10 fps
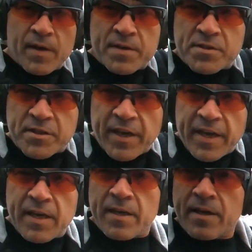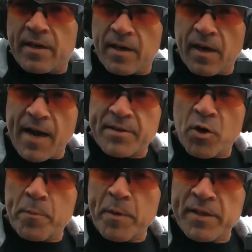See, it locked
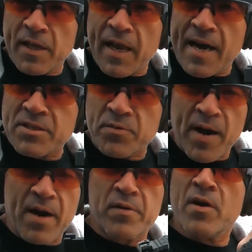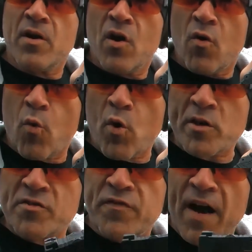open on the last round.
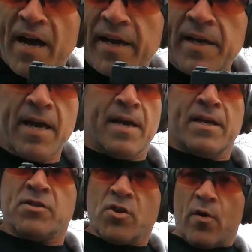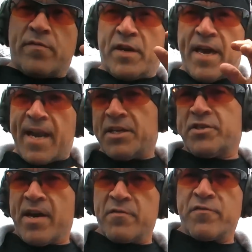Works fine. So if you got a
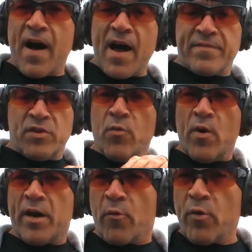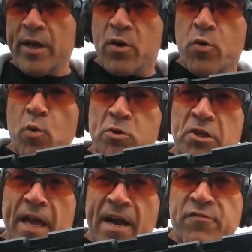Gen 5 and you want a really cool
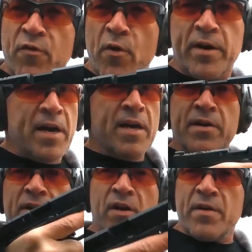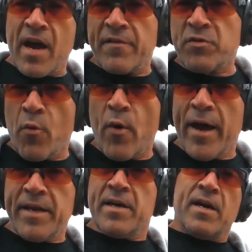slide for it, you don't have to
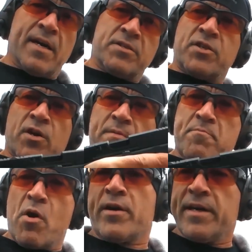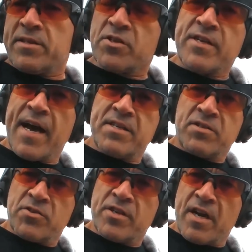wait until the market decides that
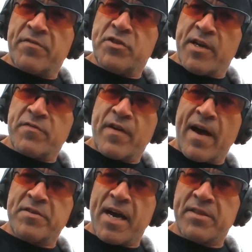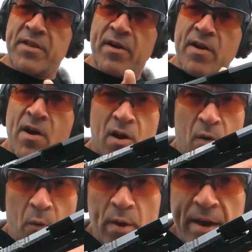there's enough Gen 5s out there.
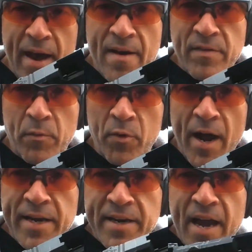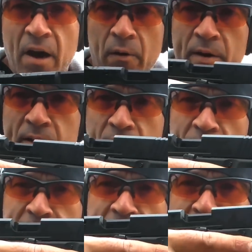We have them right now.
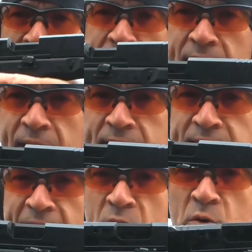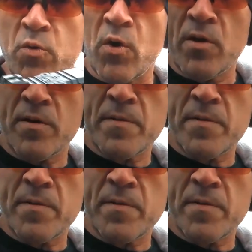Look at that. Isn't that cool?